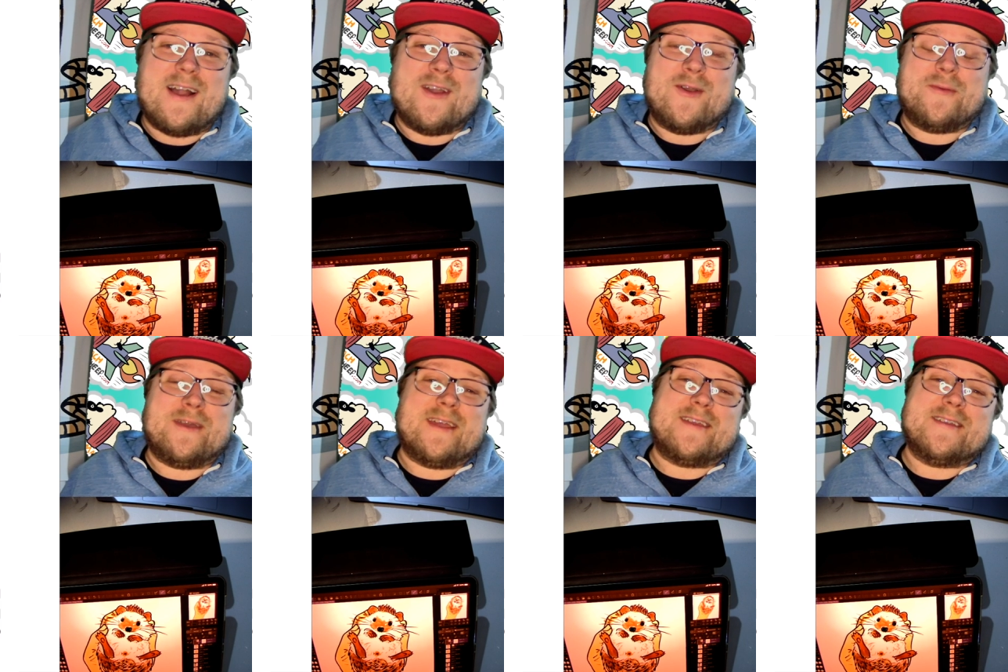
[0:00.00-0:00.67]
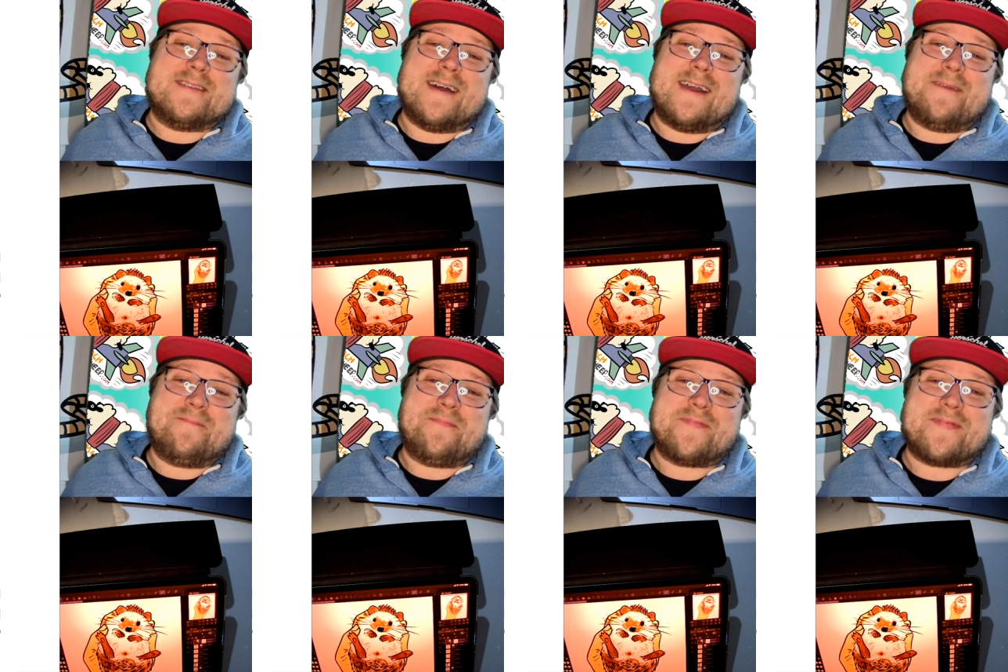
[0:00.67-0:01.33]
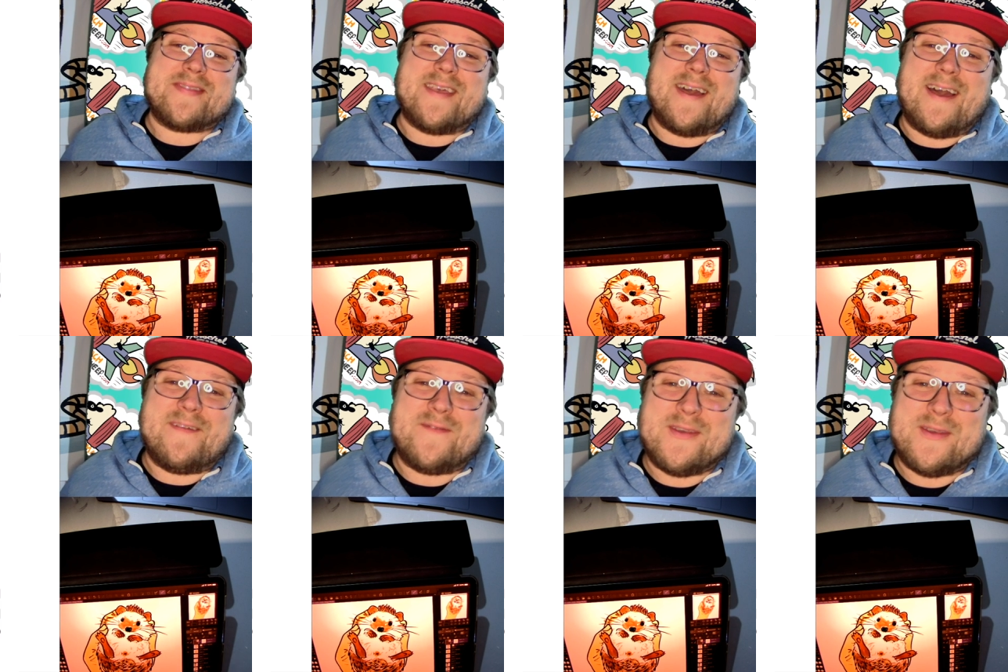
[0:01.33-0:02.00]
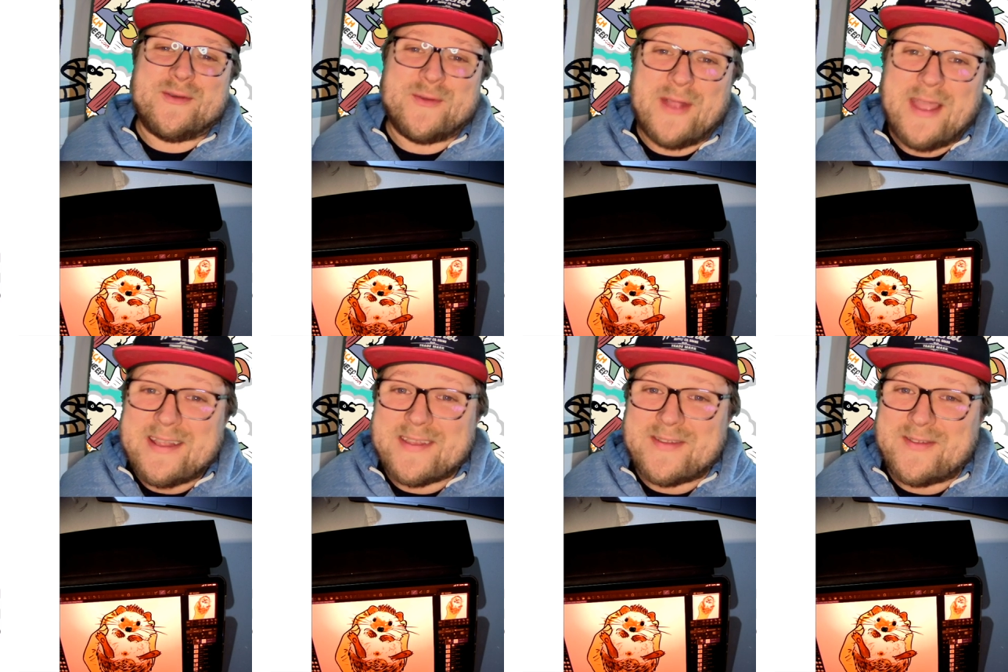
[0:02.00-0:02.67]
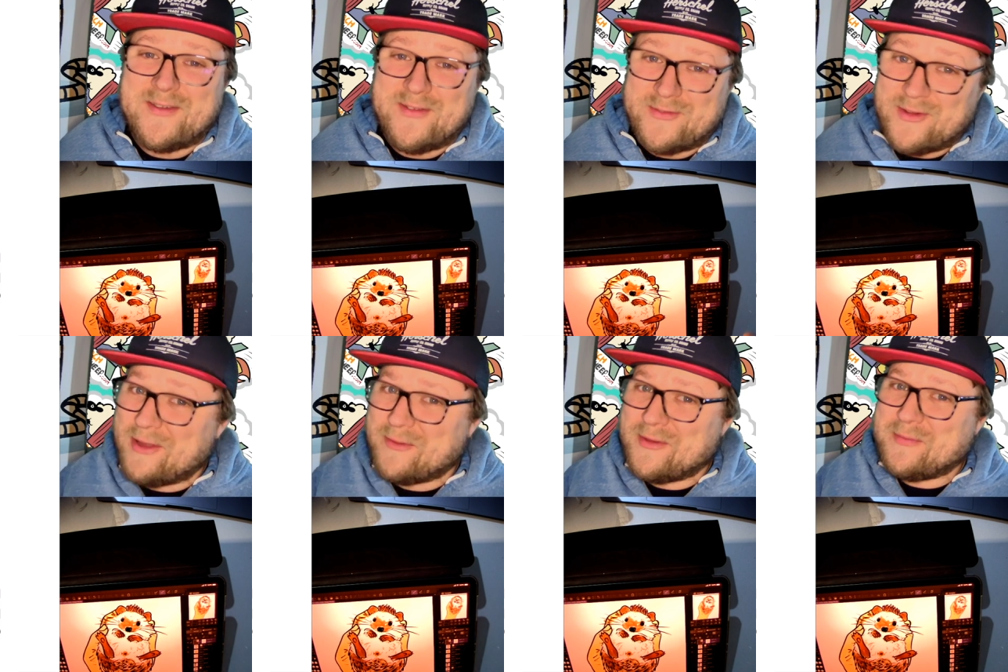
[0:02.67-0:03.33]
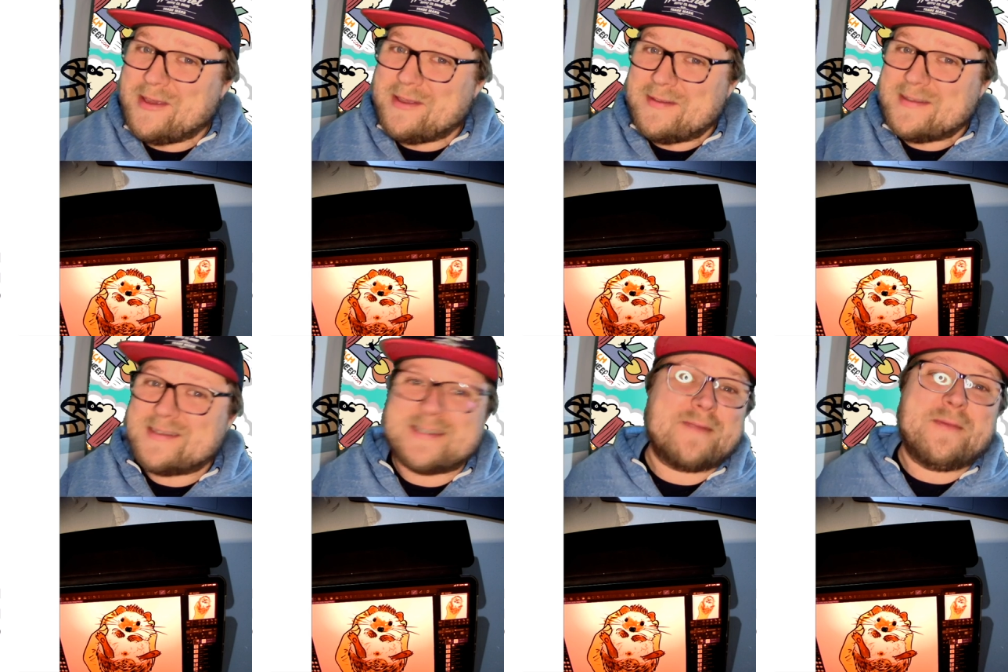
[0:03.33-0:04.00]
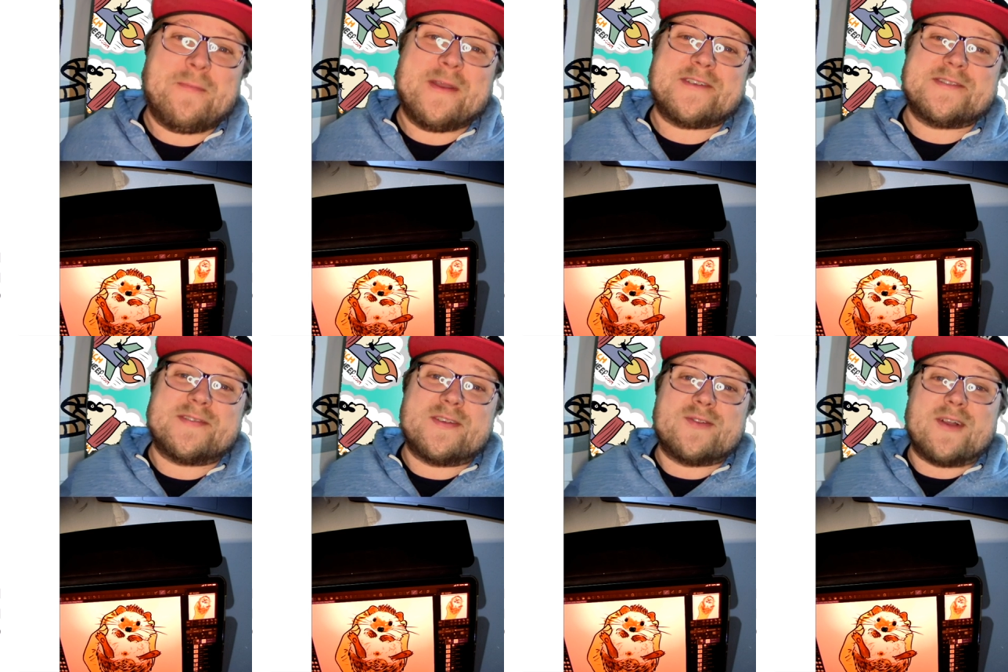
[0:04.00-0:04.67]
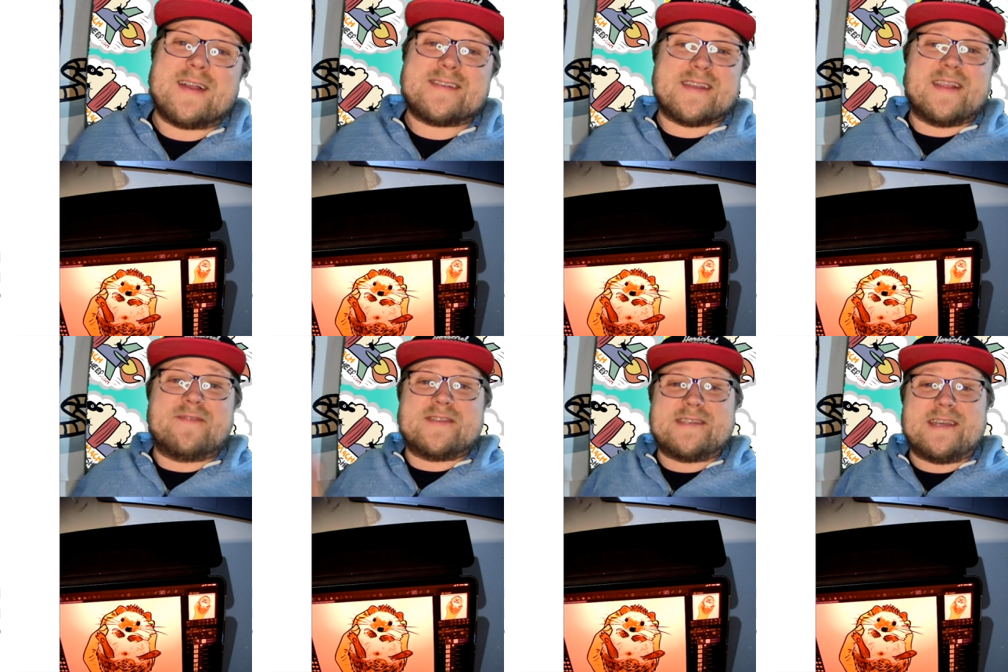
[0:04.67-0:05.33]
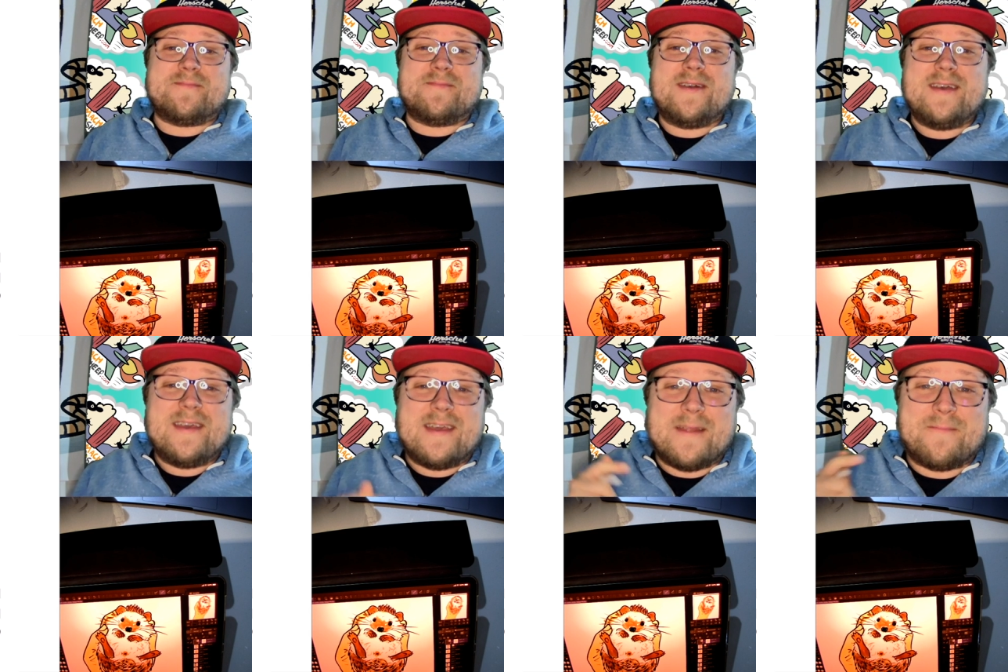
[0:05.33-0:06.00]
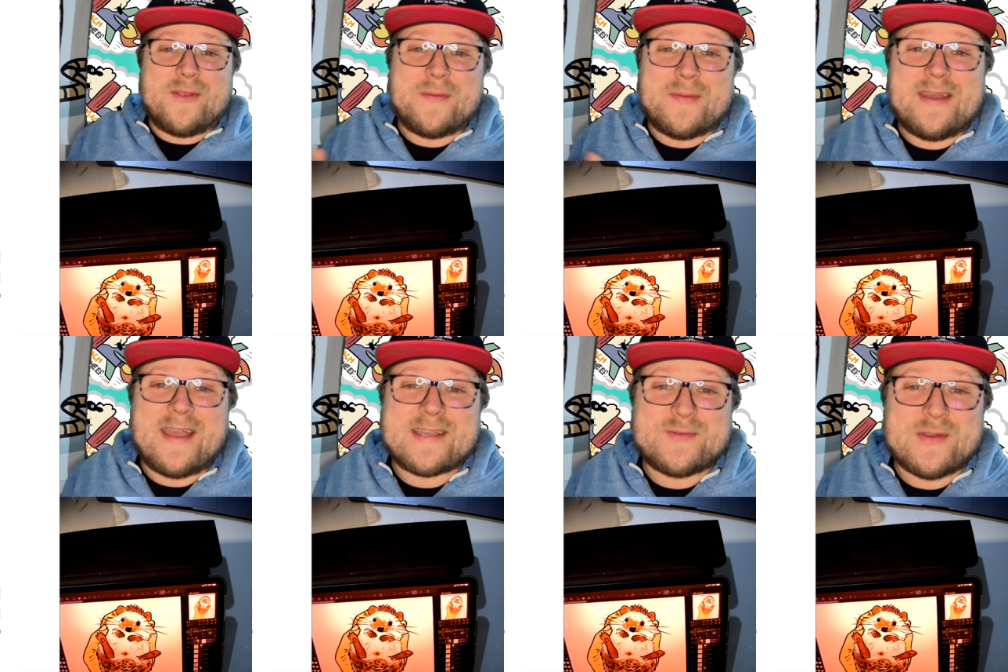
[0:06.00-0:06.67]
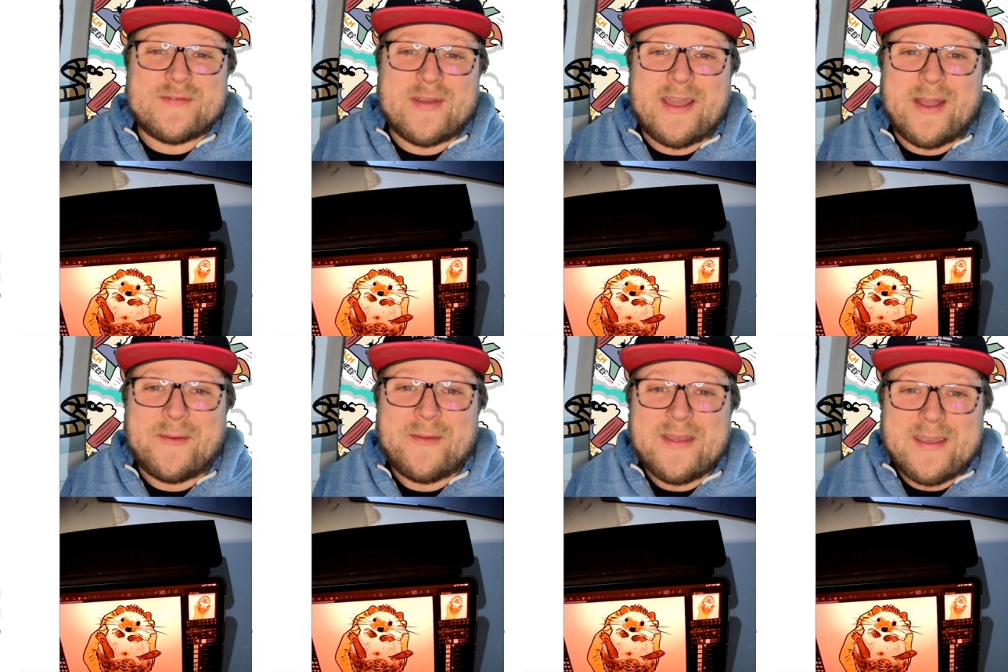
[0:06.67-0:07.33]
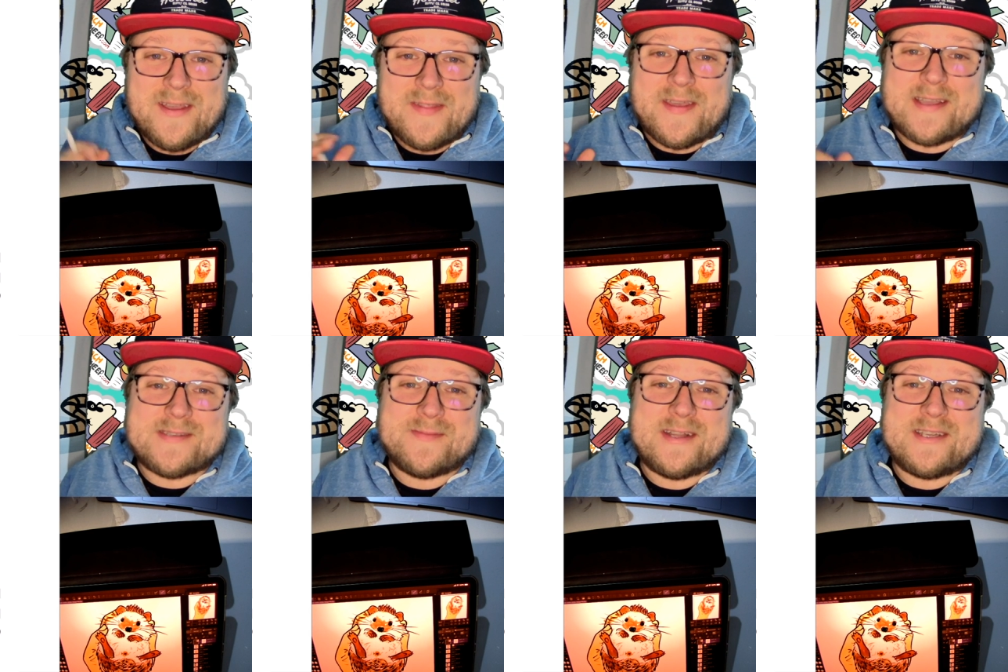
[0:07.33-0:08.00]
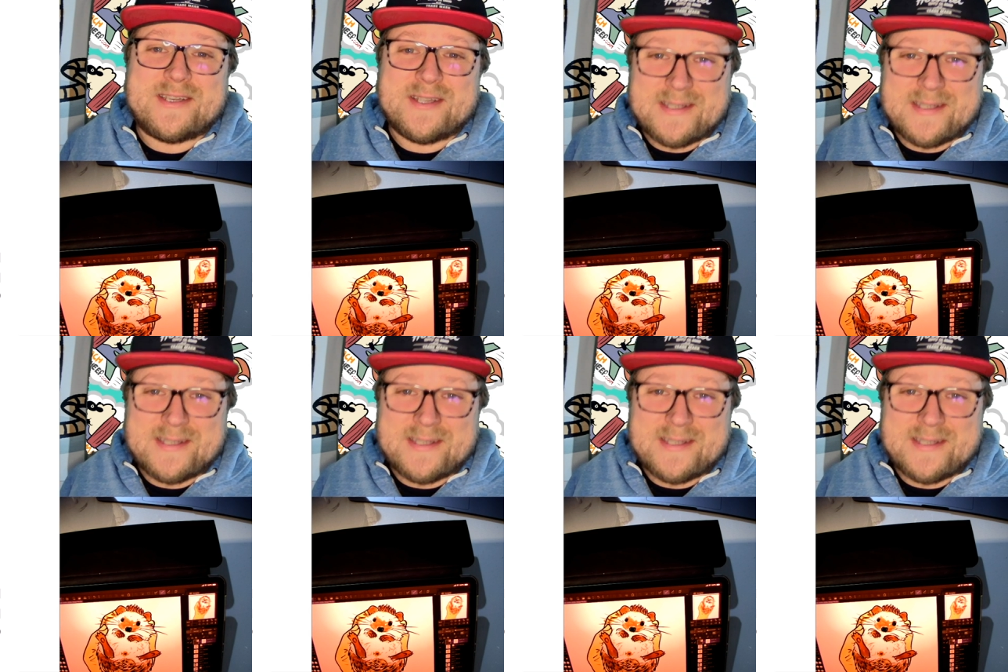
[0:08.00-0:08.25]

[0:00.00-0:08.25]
I hope you had a good time. Uh, if you liked drawing with me, send me pictures of your drawings. I'd love to see them and put them in next week's video. Thanks so much.